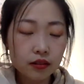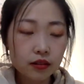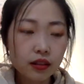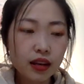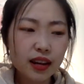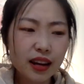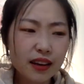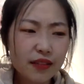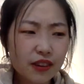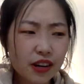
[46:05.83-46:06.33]

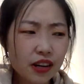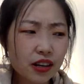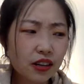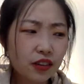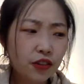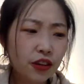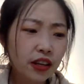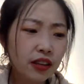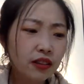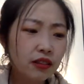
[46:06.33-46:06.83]
Like I've heard
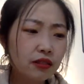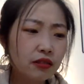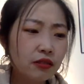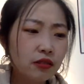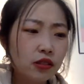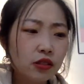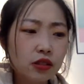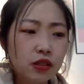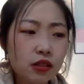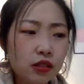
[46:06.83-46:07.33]
you can
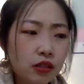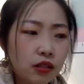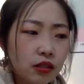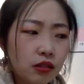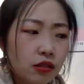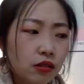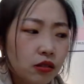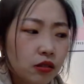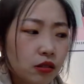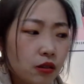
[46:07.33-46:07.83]
just
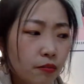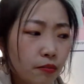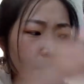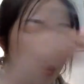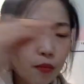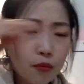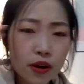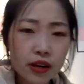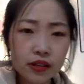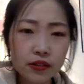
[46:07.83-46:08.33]

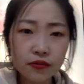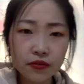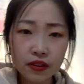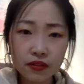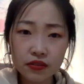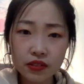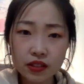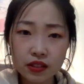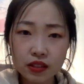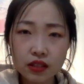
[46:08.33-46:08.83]
memorize
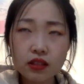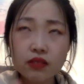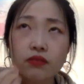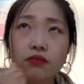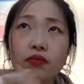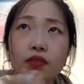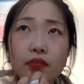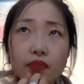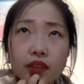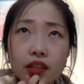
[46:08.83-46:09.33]

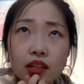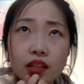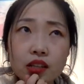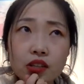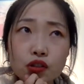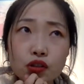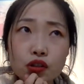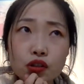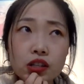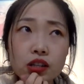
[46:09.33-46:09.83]

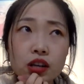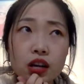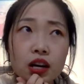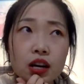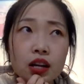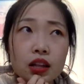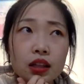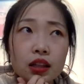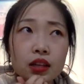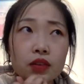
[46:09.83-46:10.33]
1,500,
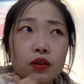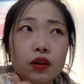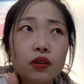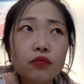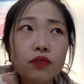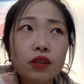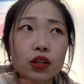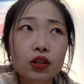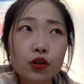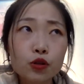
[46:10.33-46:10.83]
then you
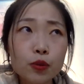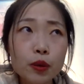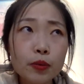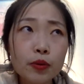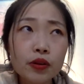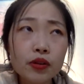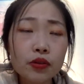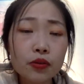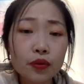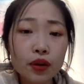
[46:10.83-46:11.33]
can read
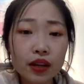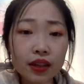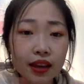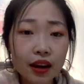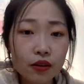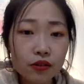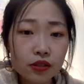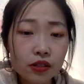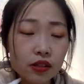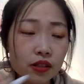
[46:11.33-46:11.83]
newspaper.
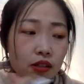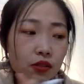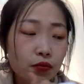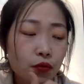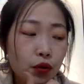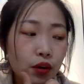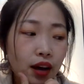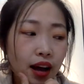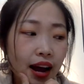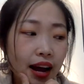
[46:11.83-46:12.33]
3,000 is
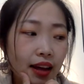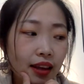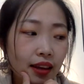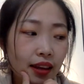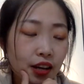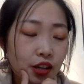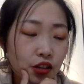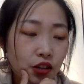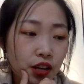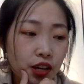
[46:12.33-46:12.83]
for highly
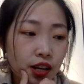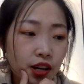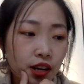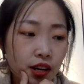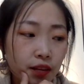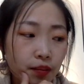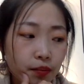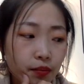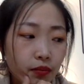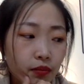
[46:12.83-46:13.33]
educated.